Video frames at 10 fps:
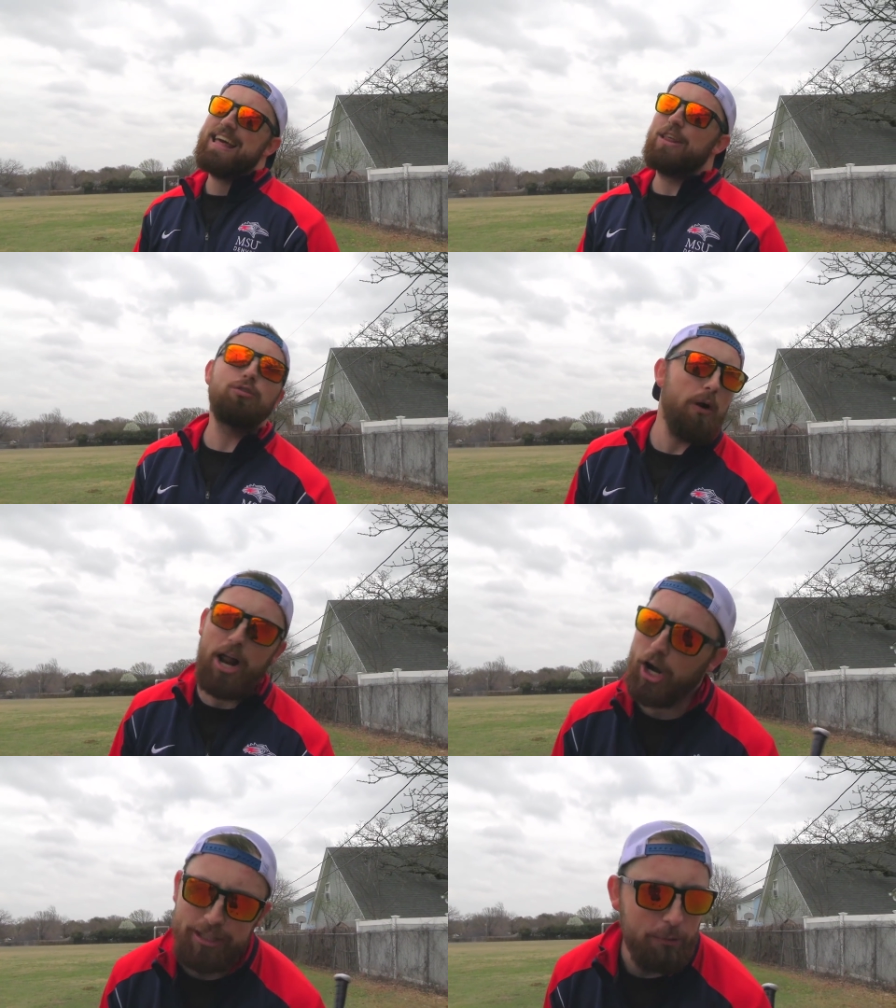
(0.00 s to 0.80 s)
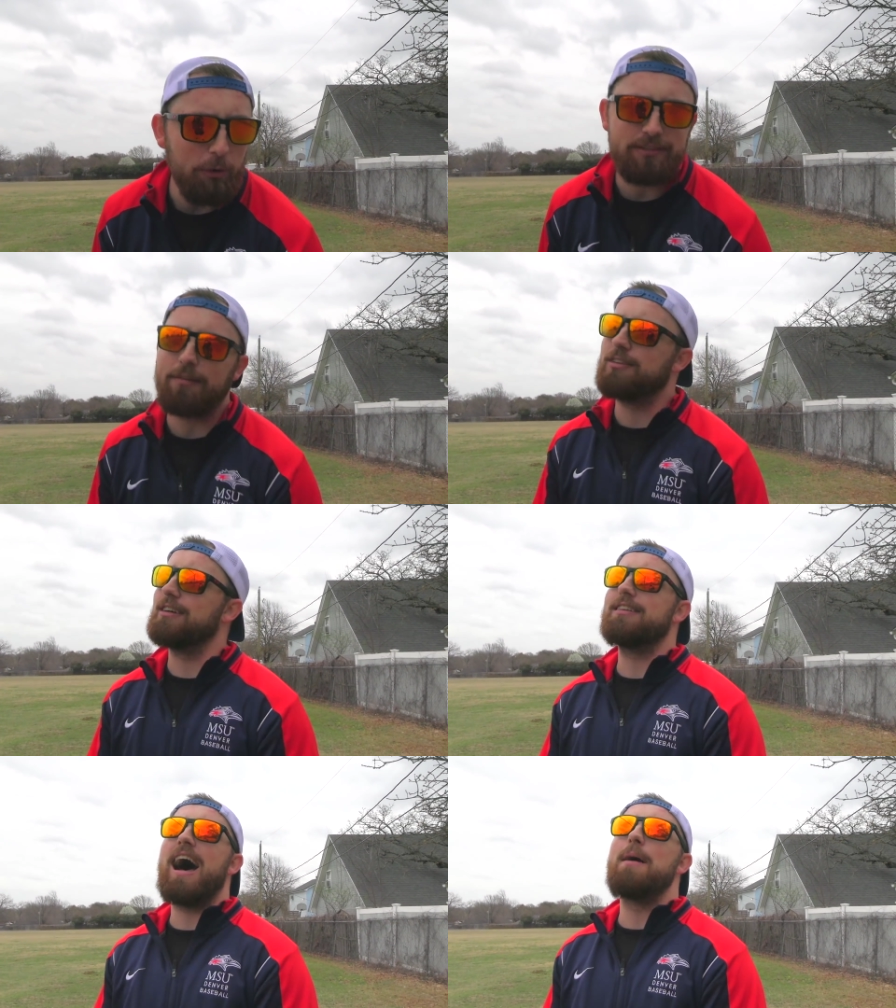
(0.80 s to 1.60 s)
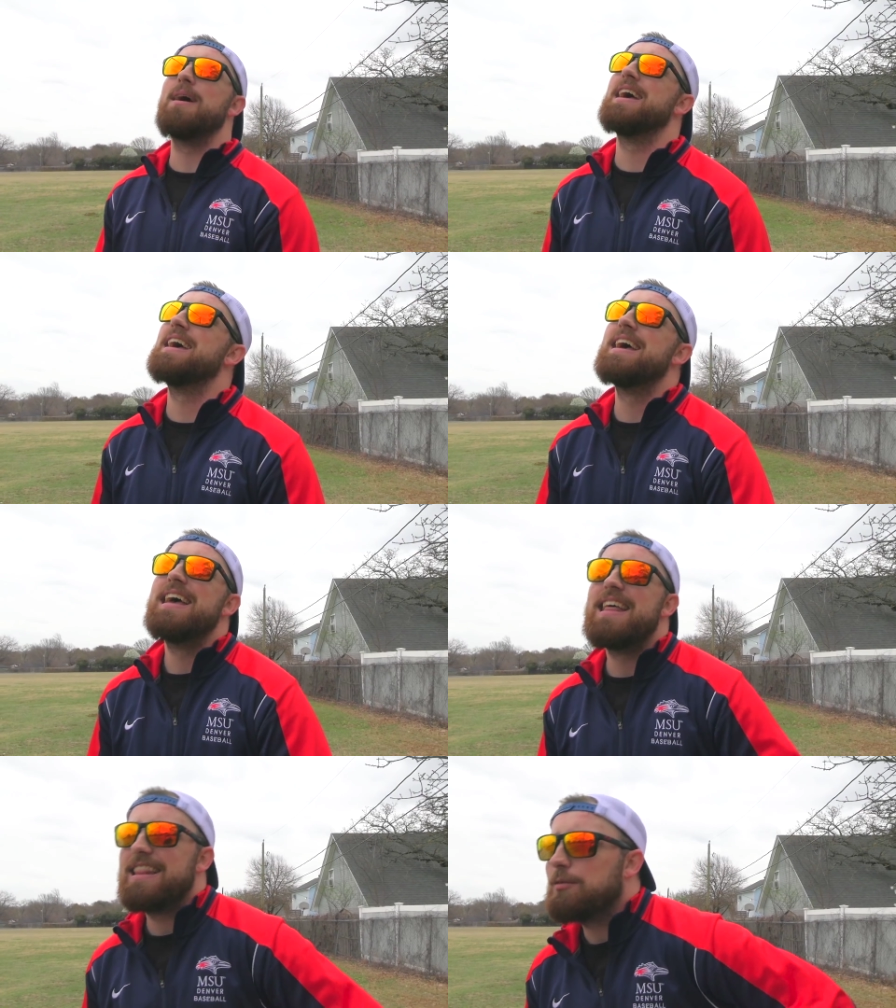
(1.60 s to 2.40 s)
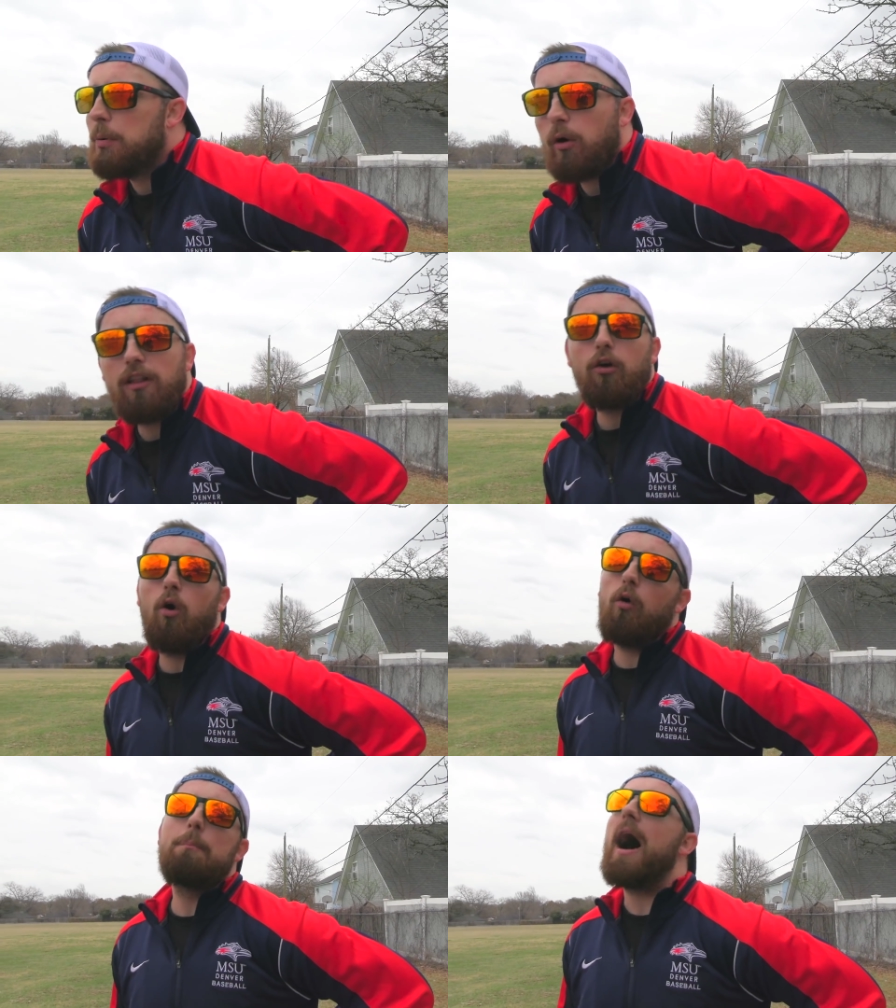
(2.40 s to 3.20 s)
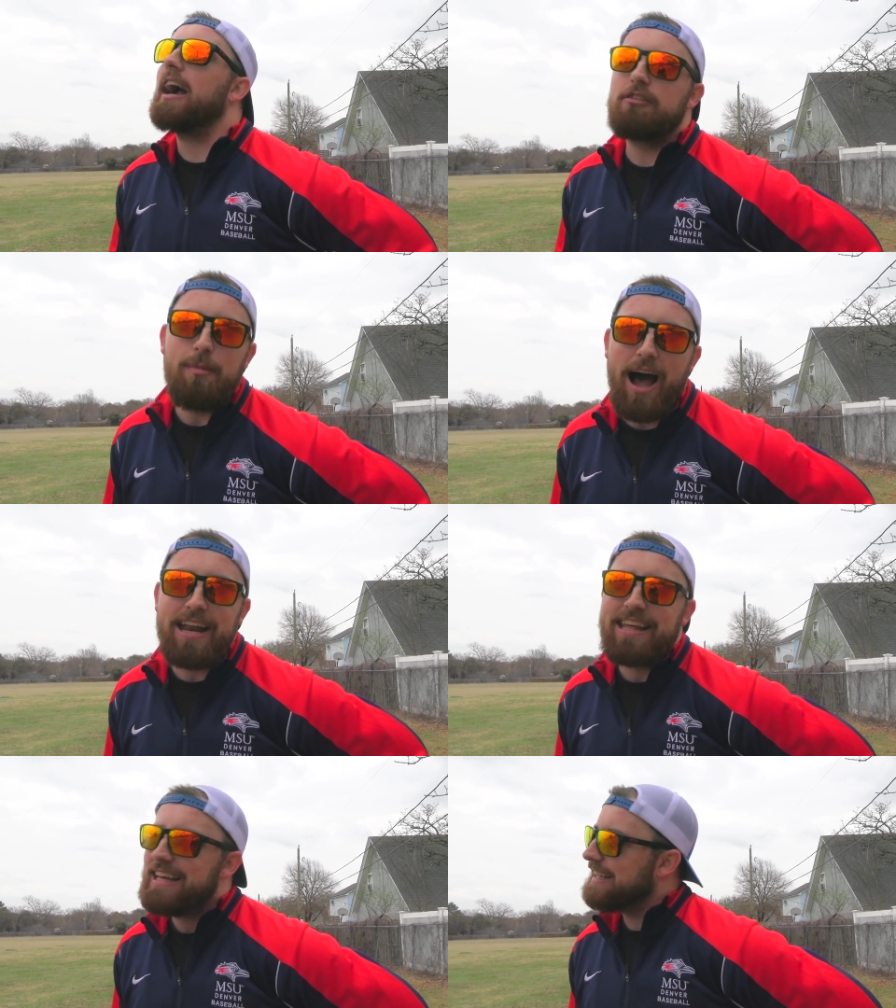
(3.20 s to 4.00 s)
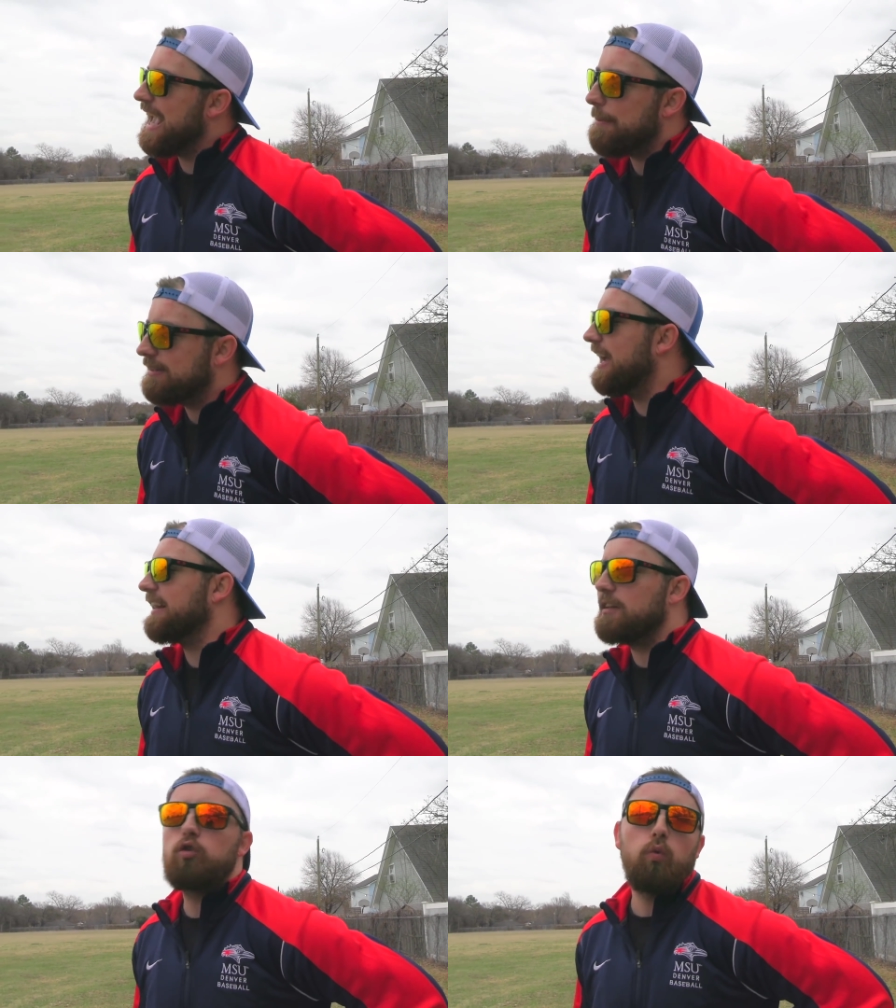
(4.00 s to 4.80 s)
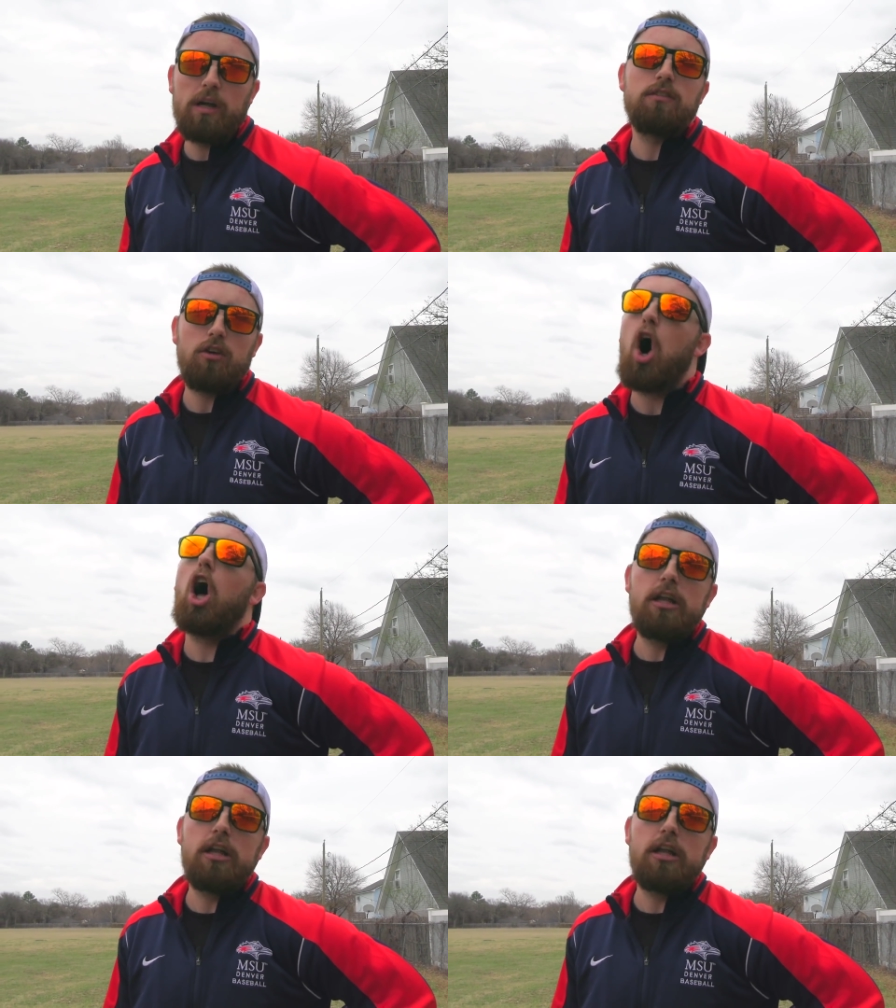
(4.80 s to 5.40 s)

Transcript: this radar gun works every single time. This poor little old back of mine can't be taking these swings all